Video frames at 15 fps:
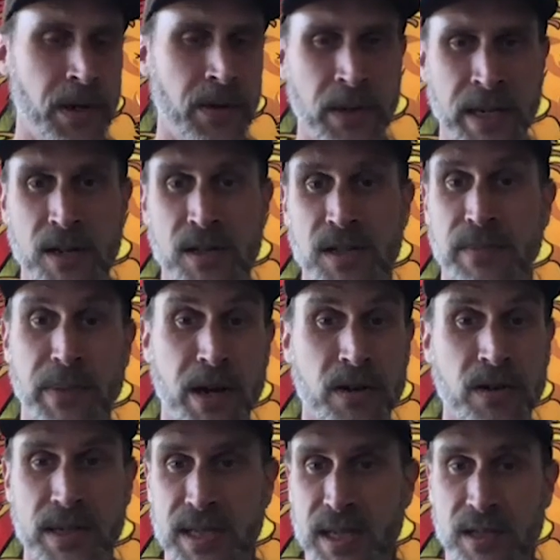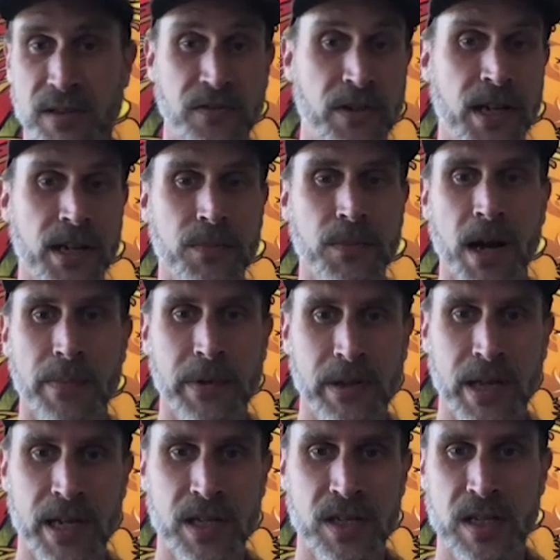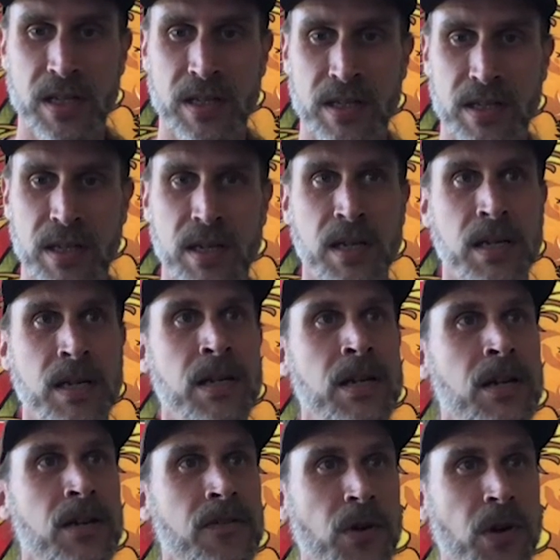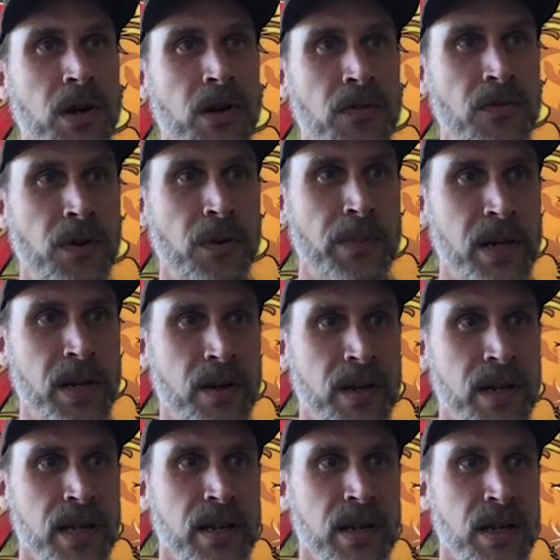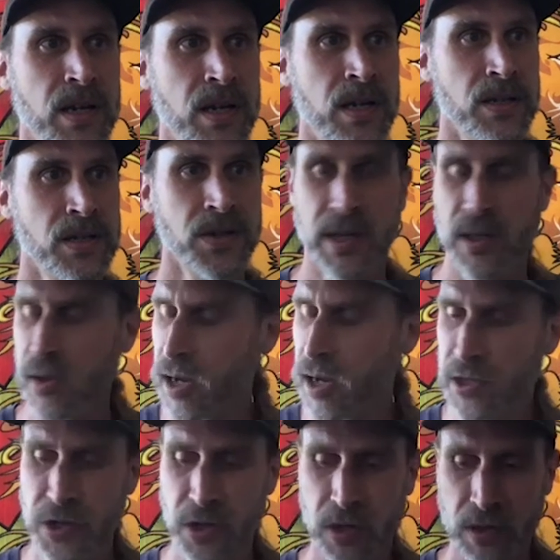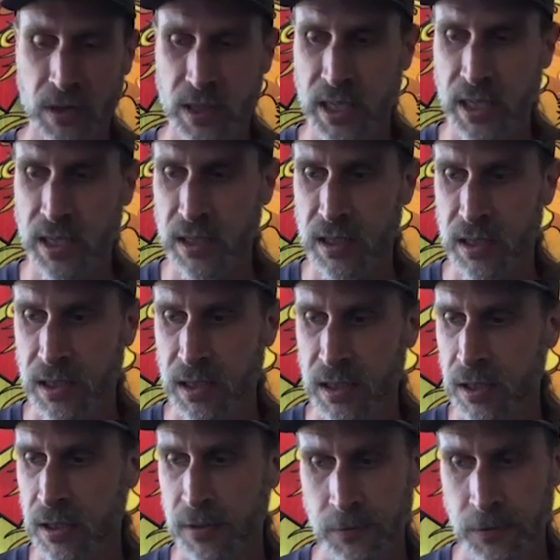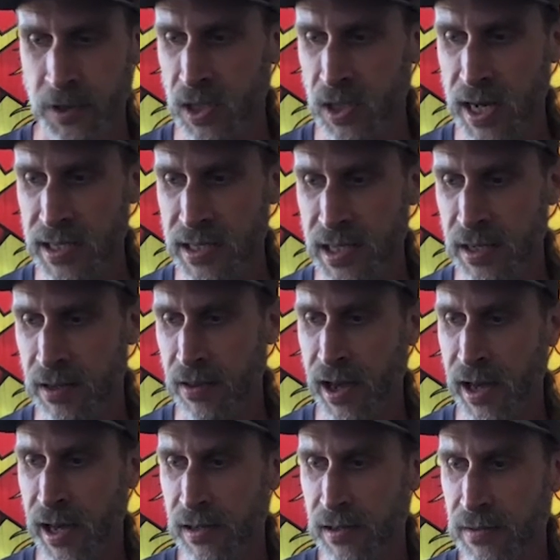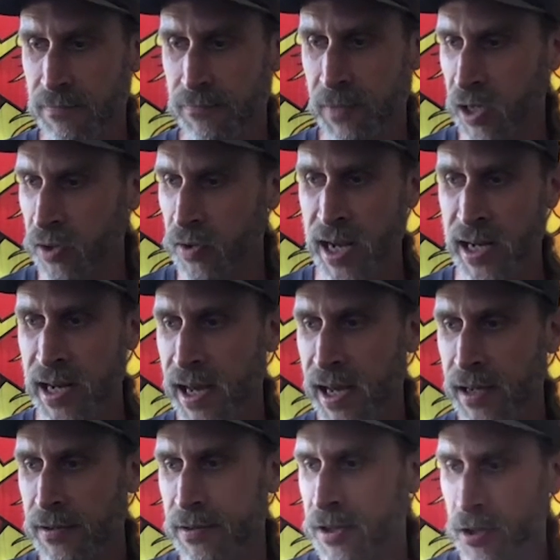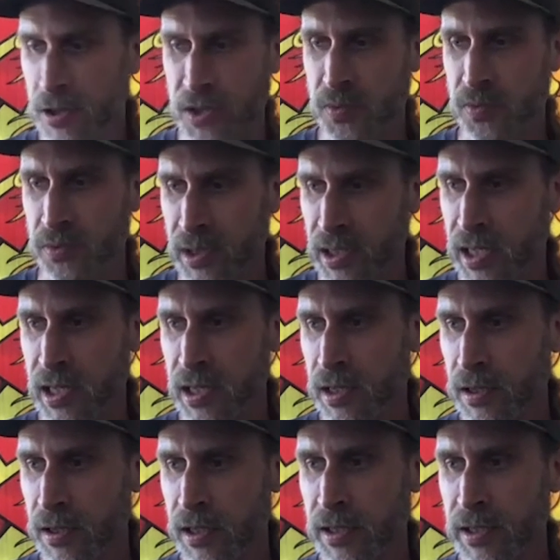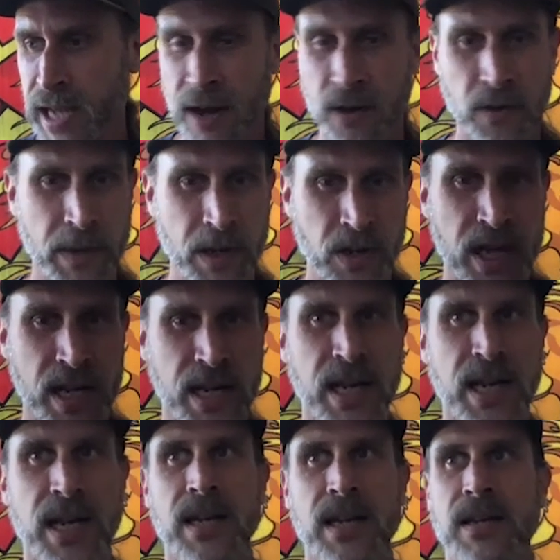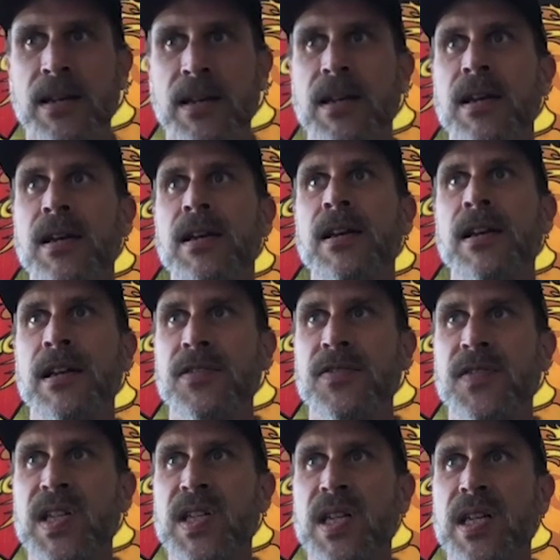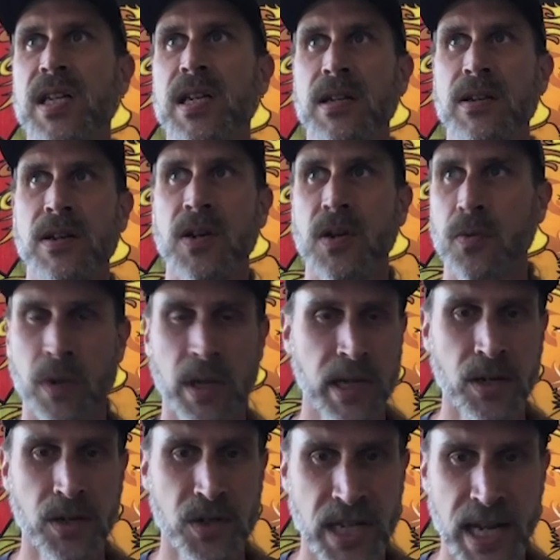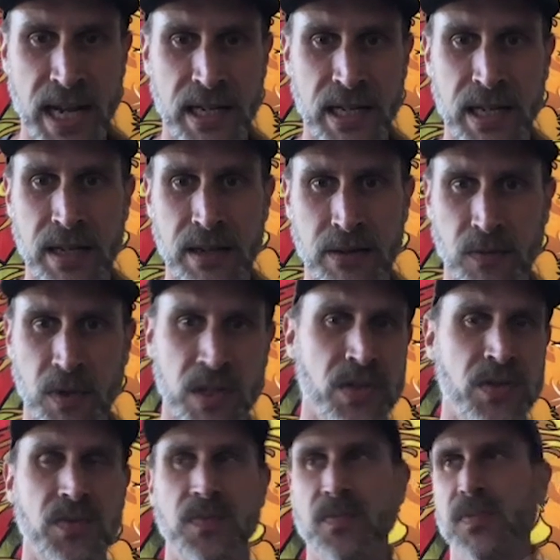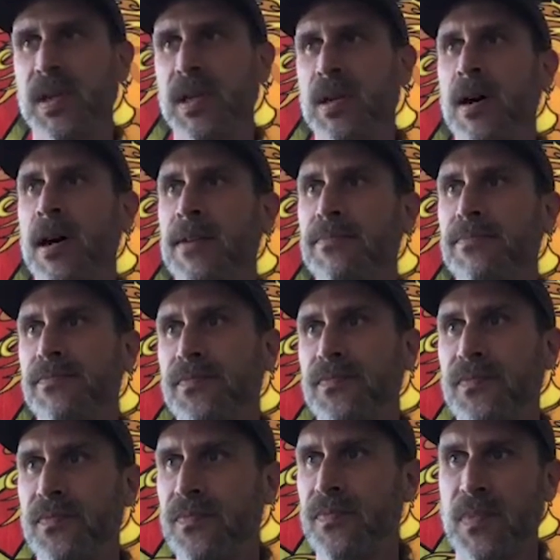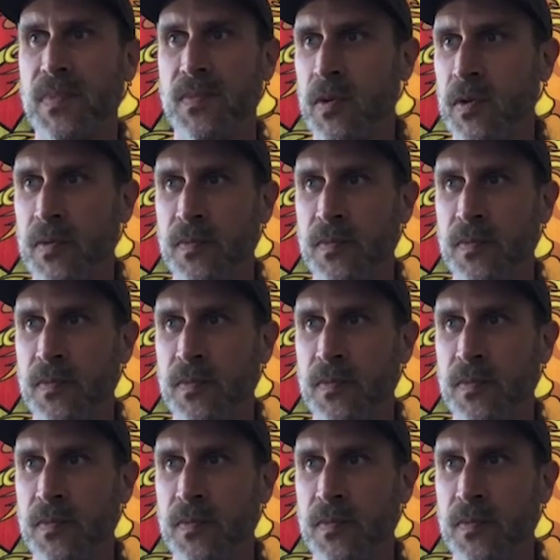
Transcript: counseling paranoid schizophrenic populations for a period, doing a lot of journaling, realizing that my granddad, you know, just really getting in, down with my granddad and his vision and really understanding it, which, you know, I